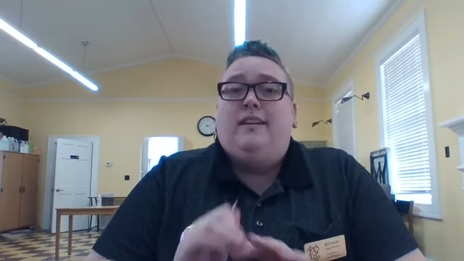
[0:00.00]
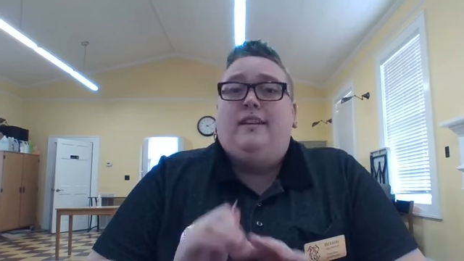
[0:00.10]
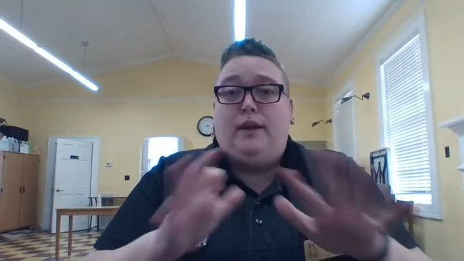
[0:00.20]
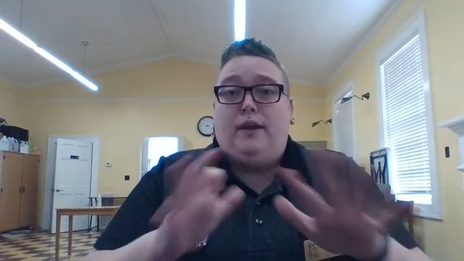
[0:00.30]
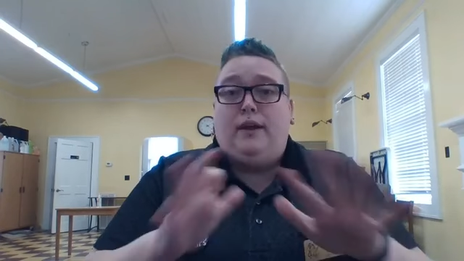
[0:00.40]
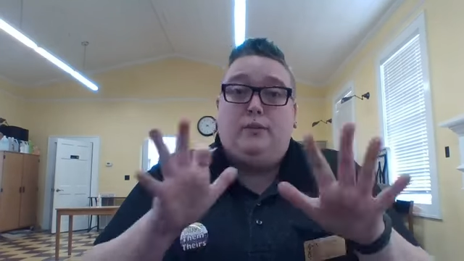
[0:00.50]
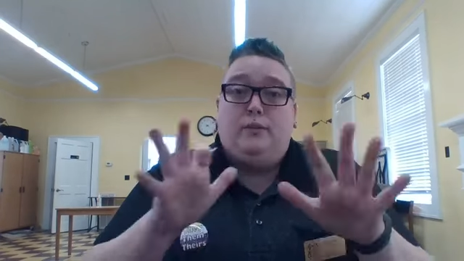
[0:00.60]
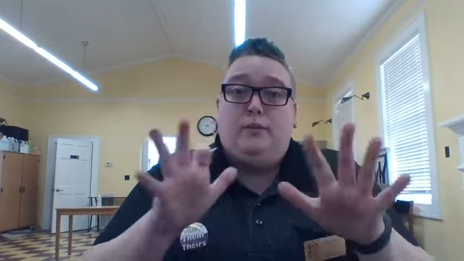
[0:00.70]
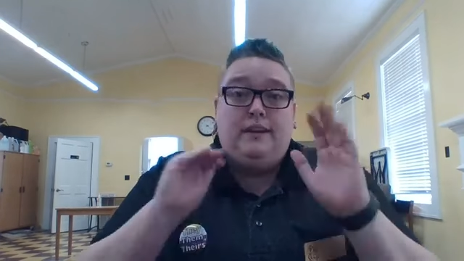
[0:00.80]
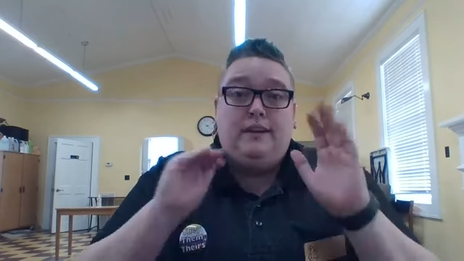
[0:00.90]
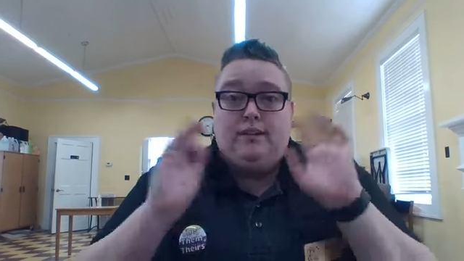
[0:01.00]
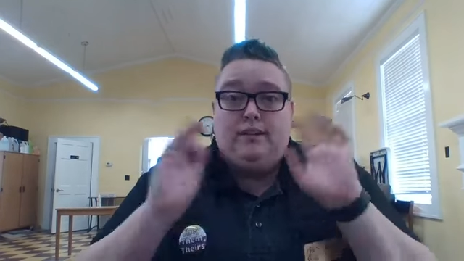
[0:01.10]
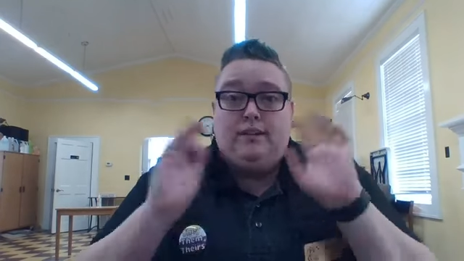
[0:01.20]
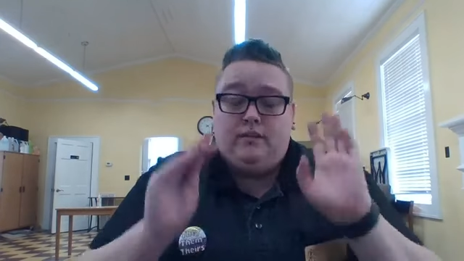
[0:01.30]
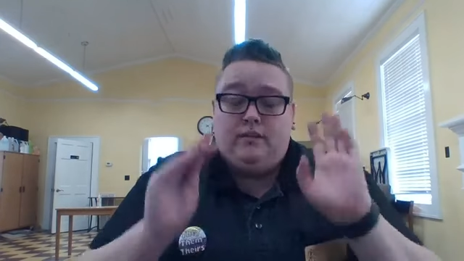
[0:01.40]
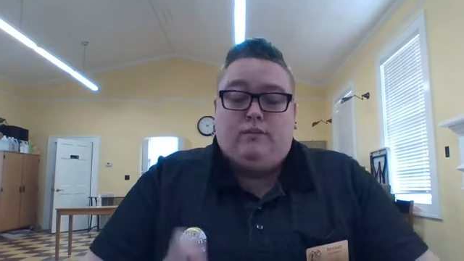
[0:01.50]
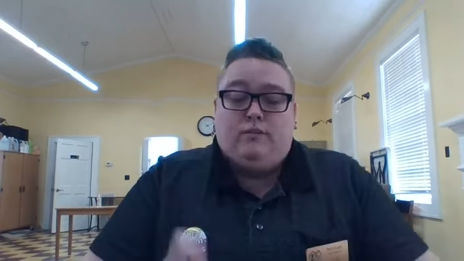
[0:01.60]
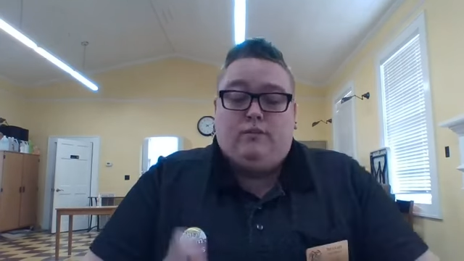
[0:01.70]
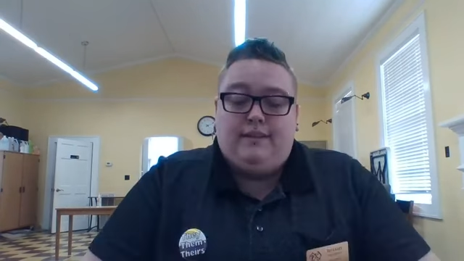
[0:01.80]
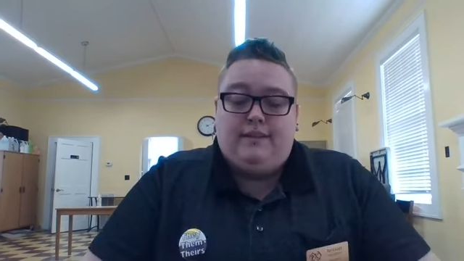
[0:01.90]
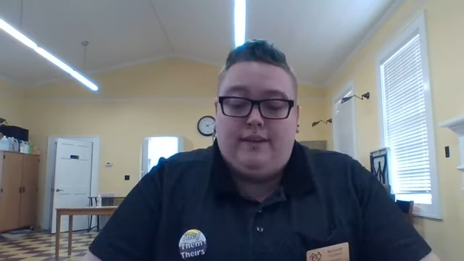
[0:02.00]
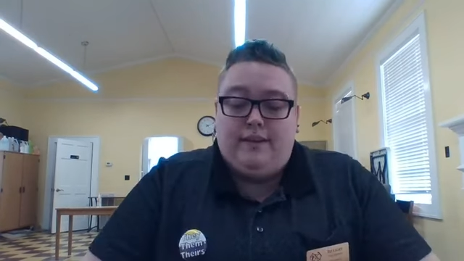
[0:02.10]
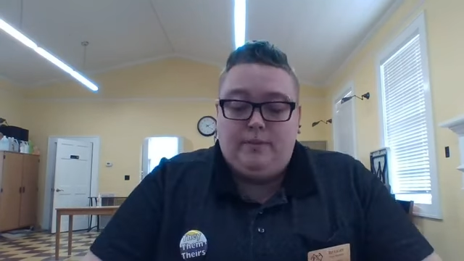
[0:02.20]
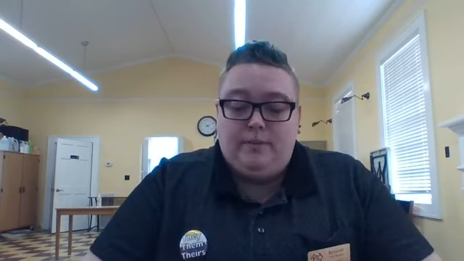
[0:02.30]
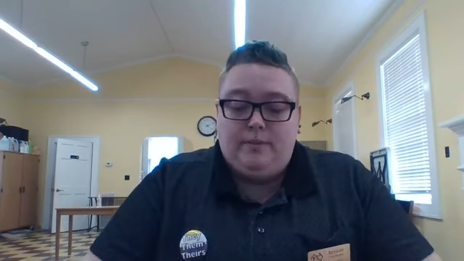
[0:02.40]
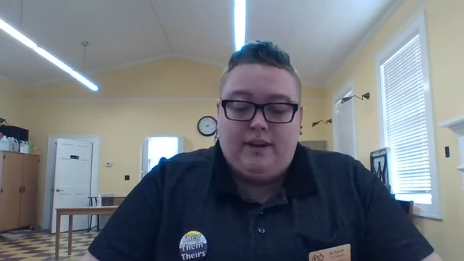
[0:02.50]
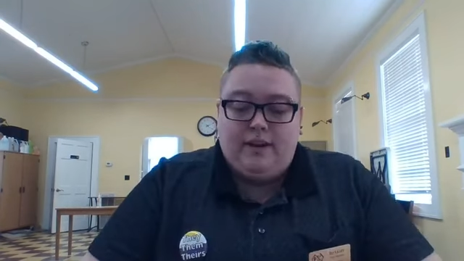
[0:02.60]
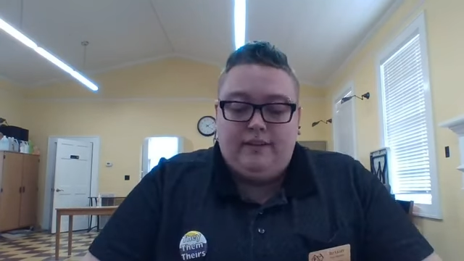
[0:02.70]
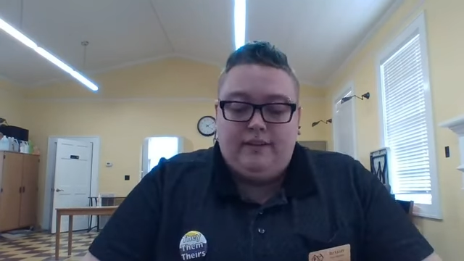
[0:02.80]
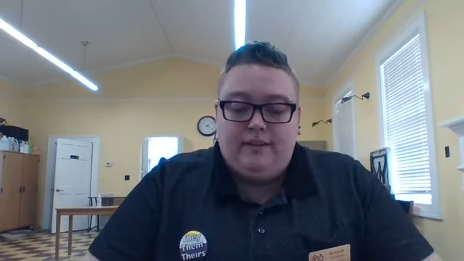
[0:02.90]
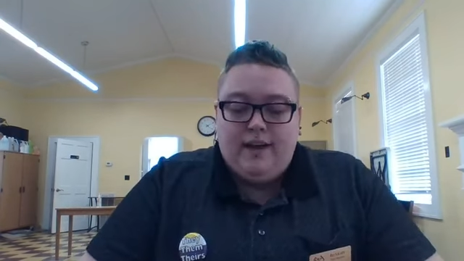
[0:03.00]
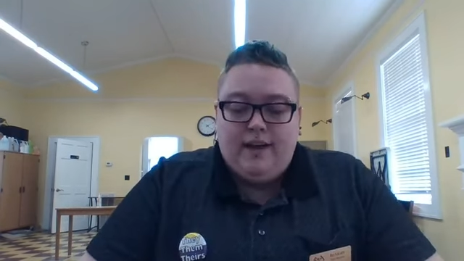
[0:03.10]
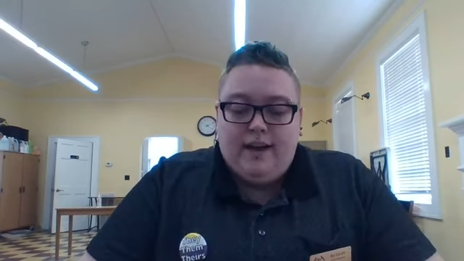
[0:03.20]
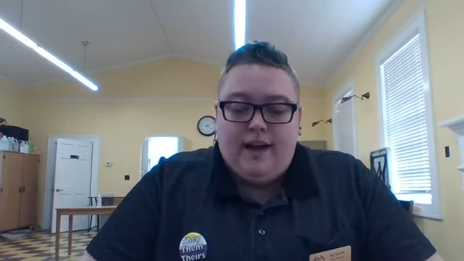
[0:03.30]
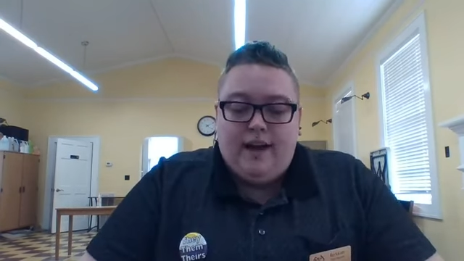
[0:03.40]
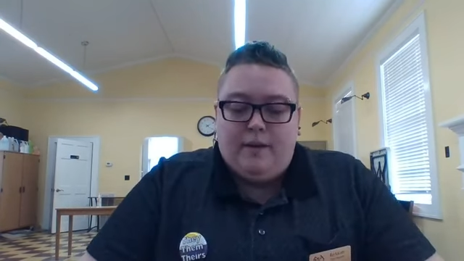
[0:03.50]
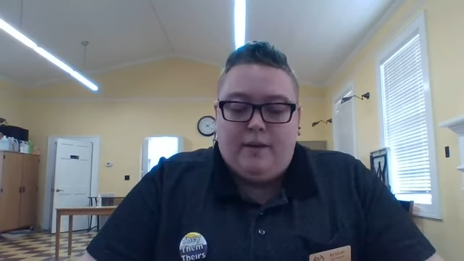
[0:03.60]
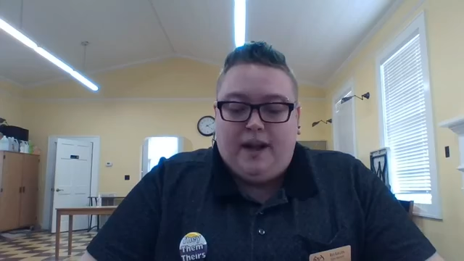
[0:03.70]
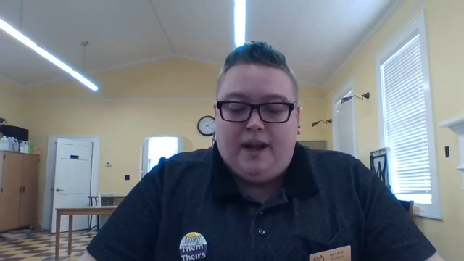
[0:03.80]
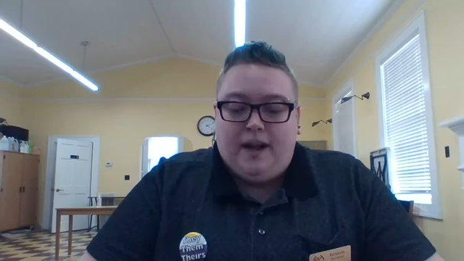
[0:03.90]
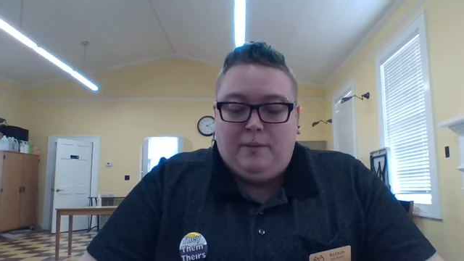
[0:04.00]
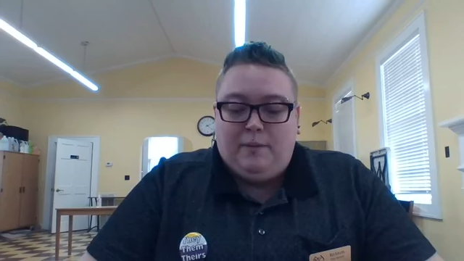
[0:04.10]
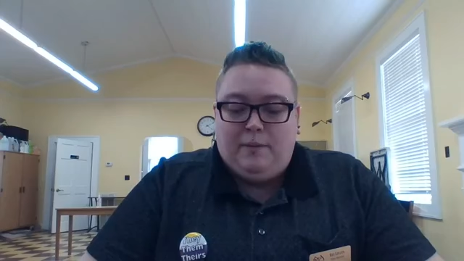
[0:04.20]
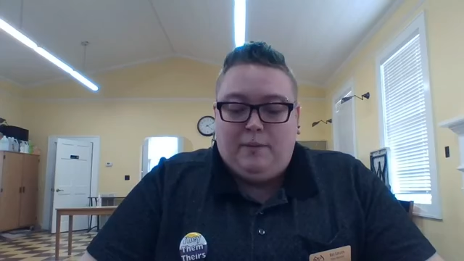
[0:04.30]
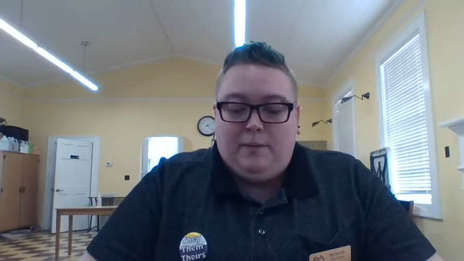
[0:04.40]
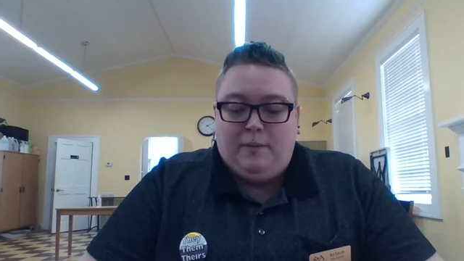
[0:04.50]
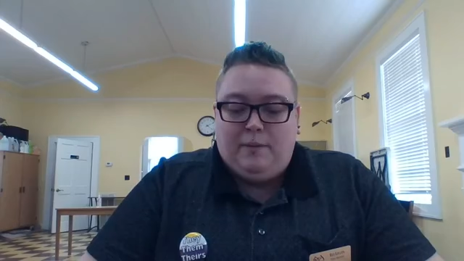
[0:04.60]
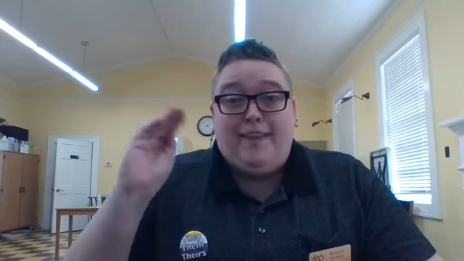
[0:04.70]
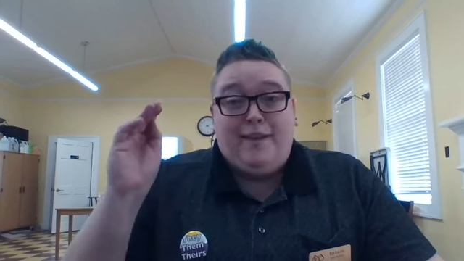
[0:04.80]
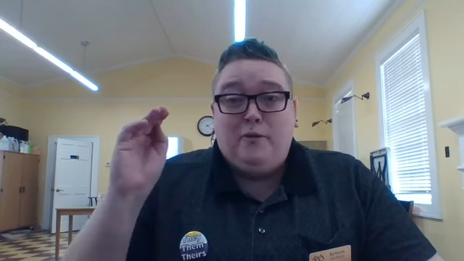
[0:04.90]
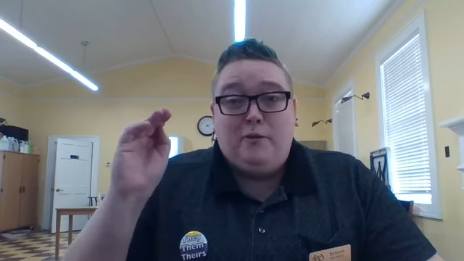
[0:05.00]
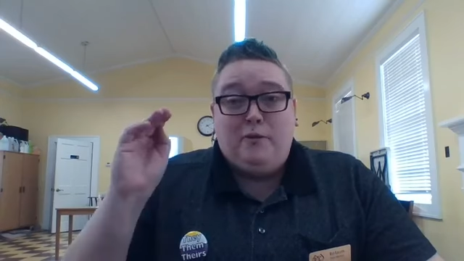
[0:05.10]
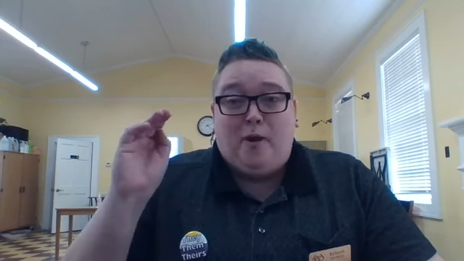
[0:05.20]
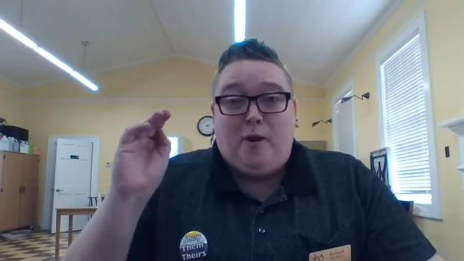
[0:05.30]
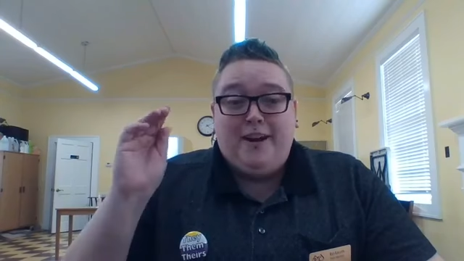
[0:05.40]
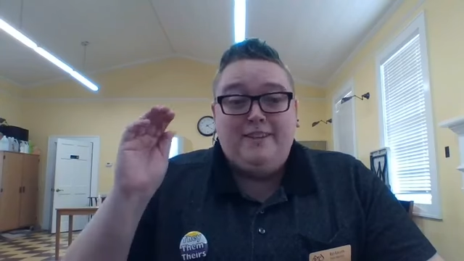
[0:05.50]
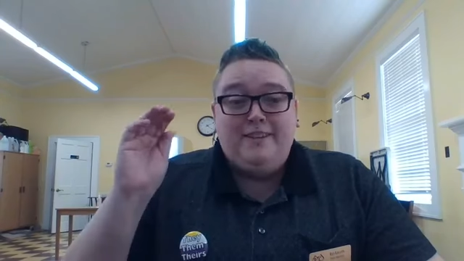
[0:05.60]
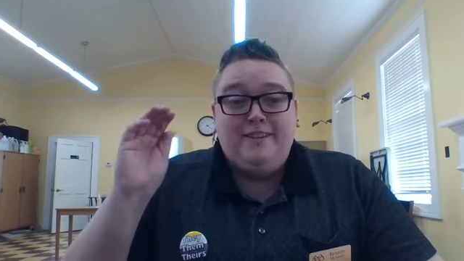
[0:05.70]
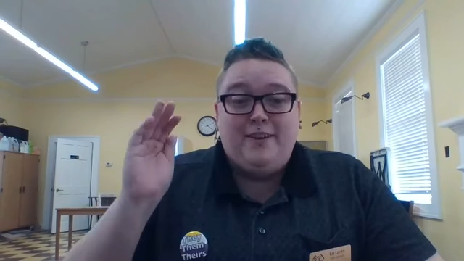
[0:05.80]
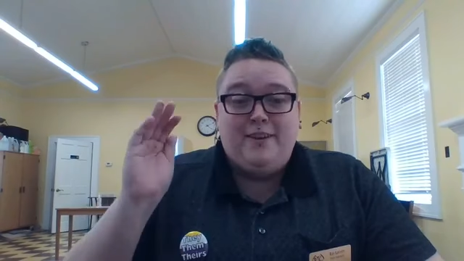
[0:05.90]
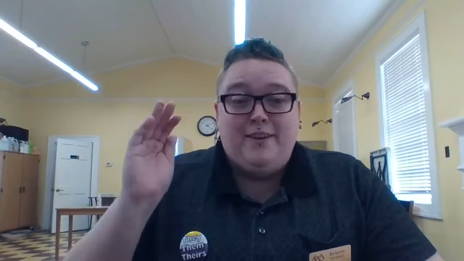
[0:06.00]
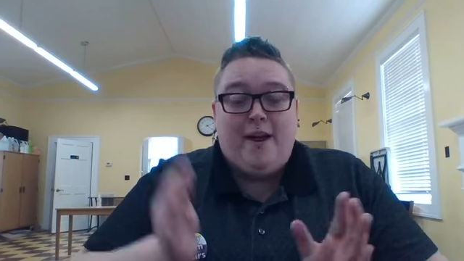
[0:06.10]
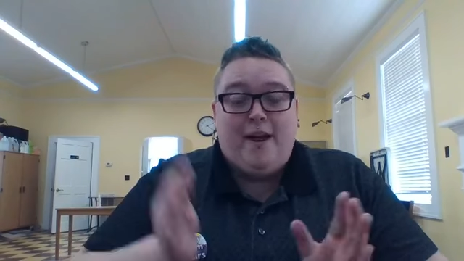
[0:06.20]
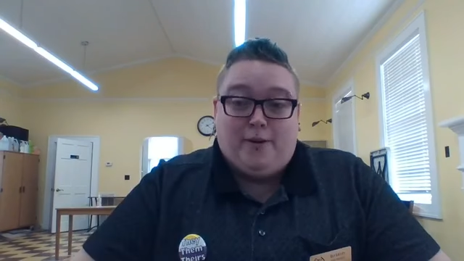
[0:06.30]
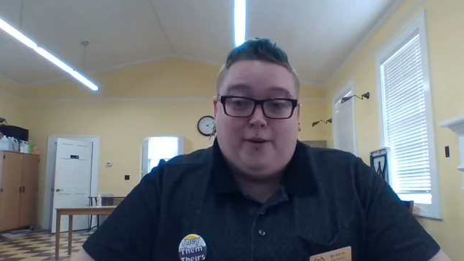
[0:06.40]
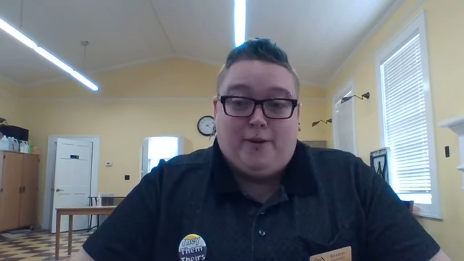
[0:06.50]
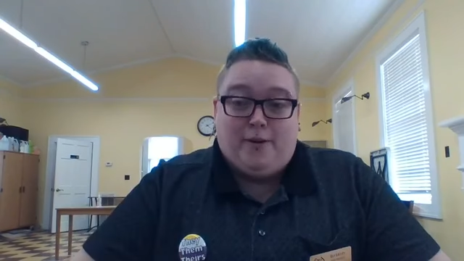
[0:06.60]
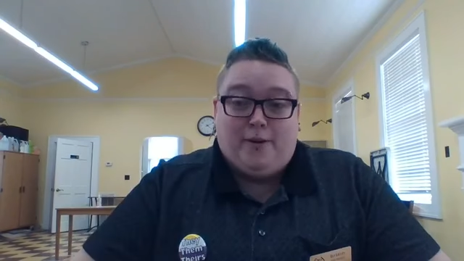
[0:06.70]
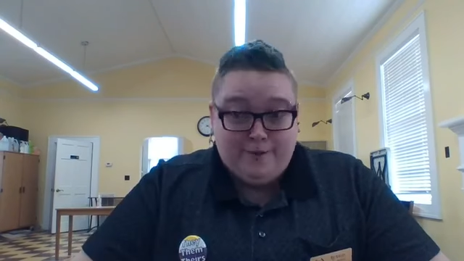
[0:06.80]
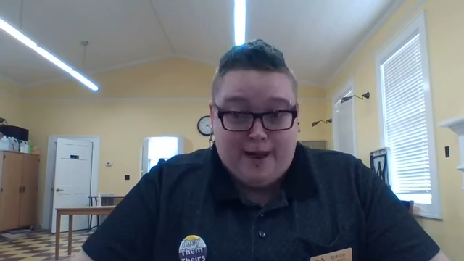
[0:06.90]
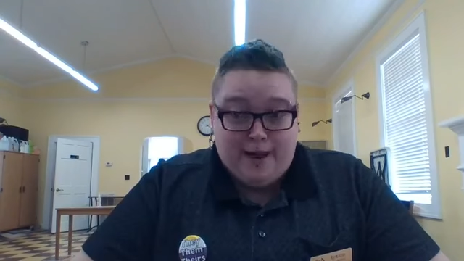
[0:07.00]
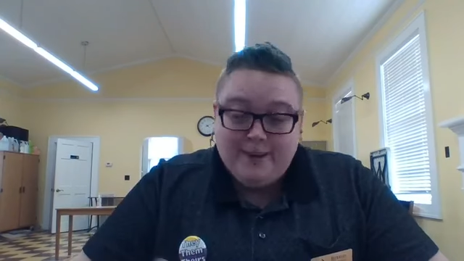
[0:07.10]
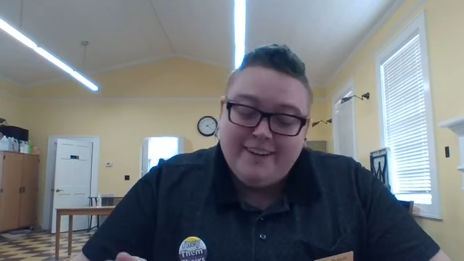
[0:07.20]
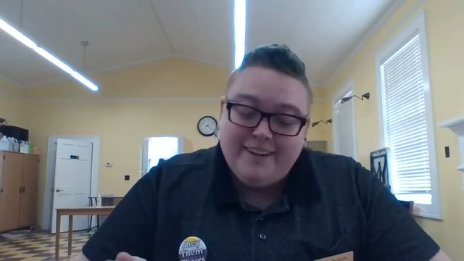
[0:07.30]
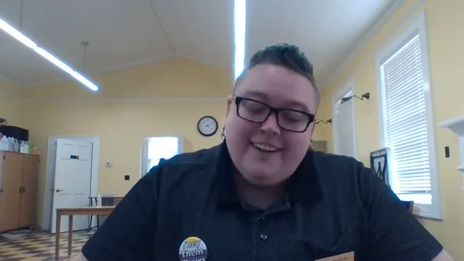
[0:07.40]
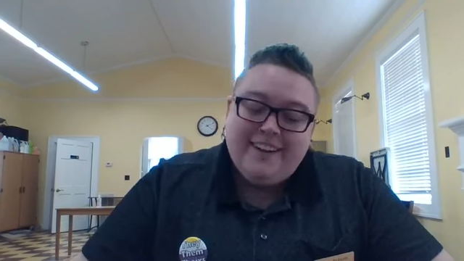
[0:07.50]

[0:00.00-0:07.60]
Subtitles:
If you like Google this, there's crazy stuff people have done, but I am not that level of artist, so I draw my little flower.